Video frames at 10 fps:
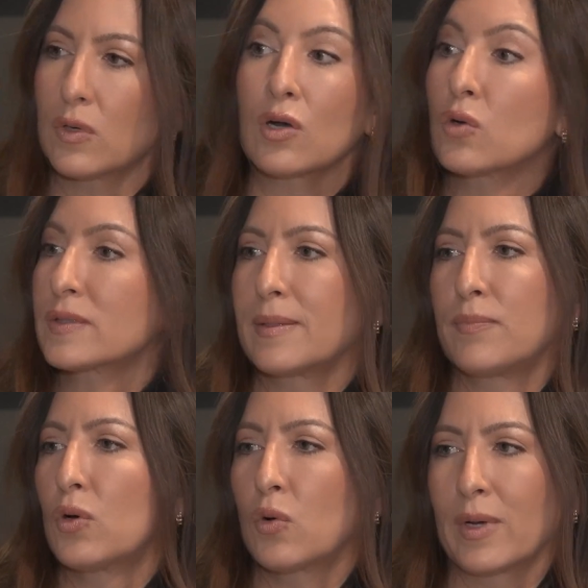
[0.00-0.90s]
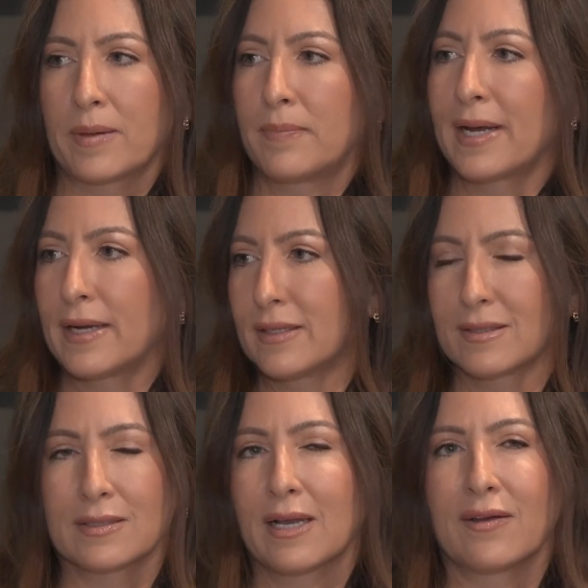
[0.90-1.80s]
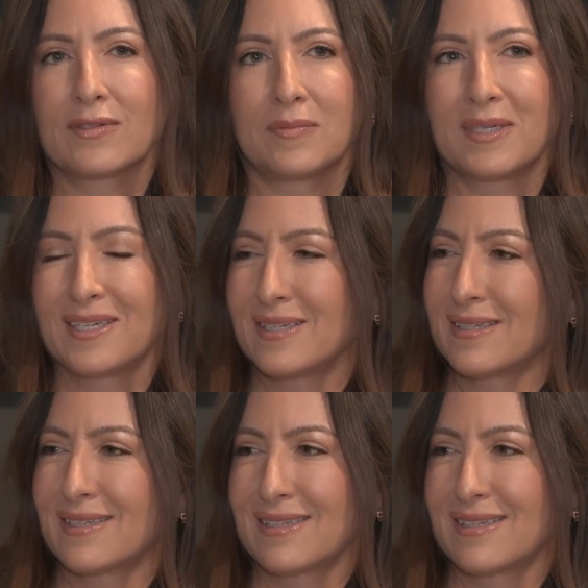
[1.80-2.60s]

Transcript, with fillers: a simple quick bite. It doesn't have to be